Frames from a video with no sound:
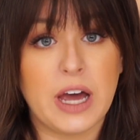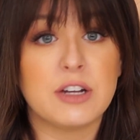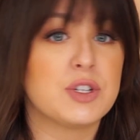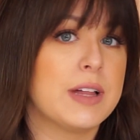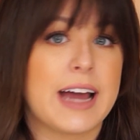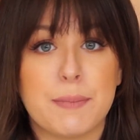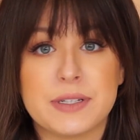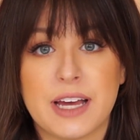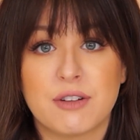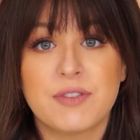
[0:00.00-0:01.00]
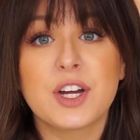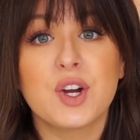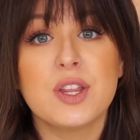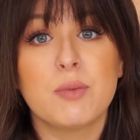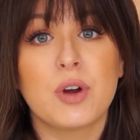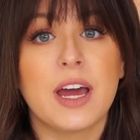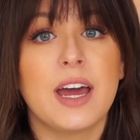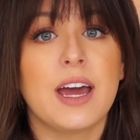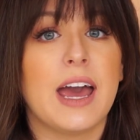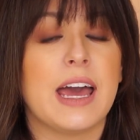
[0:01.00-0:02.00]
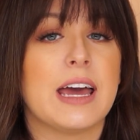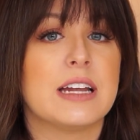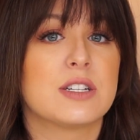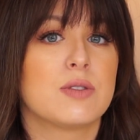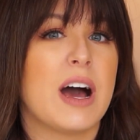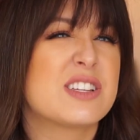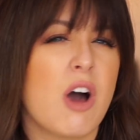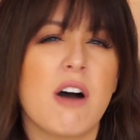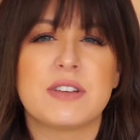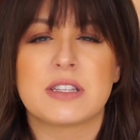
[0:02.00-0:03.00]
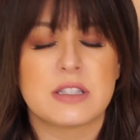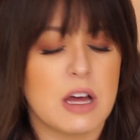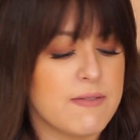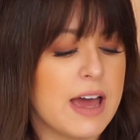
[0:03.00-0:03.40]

I do like apple cider vinegar in the morning and iced coffees and stuff,